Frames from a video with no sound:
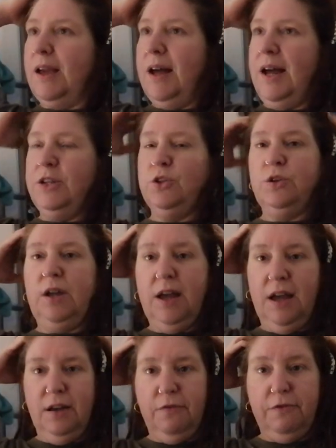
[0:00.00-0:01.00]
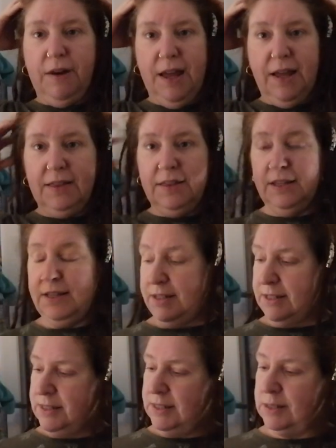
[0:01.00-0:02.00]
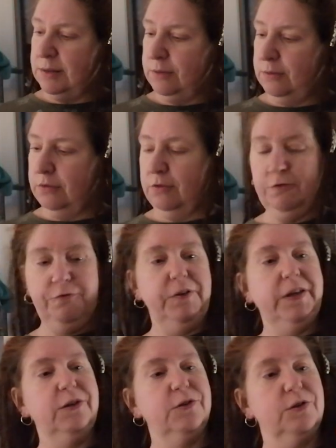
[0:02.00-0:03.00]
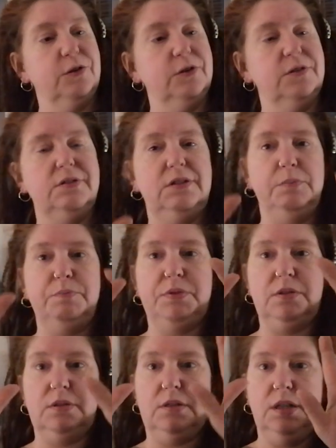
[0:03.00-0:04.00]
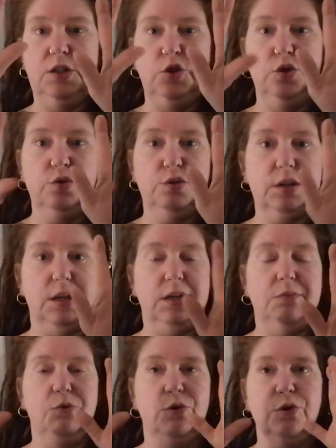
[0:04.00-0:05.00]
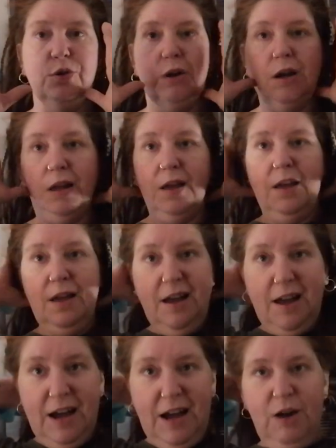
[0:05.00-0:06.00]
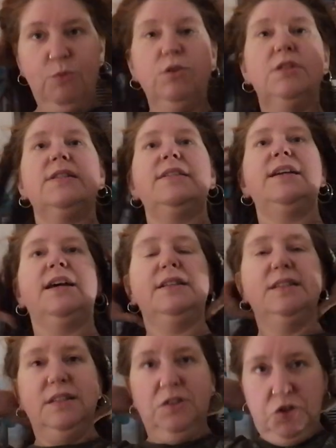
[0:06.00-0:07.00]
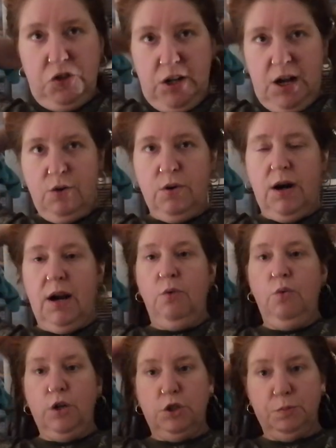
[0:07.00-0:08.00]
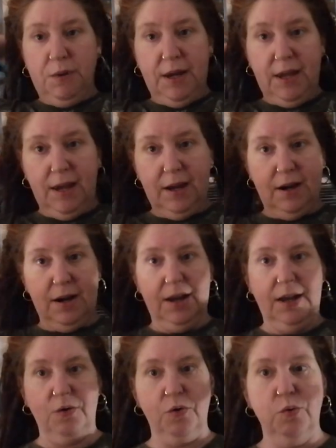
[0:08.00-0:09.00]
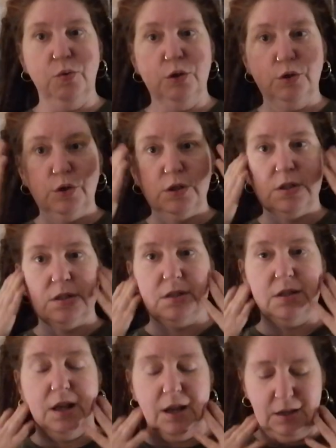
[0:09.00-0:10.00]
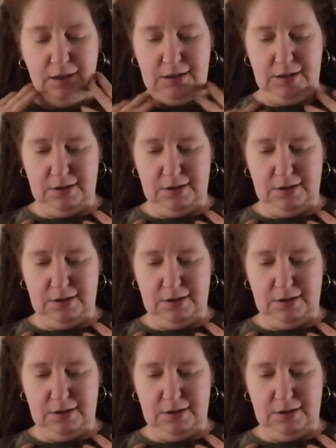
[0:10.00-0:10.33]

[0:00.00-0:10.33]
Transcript: I don't have like these fingertips issues anymore. I would stand in the shower and wash my hair and it was just like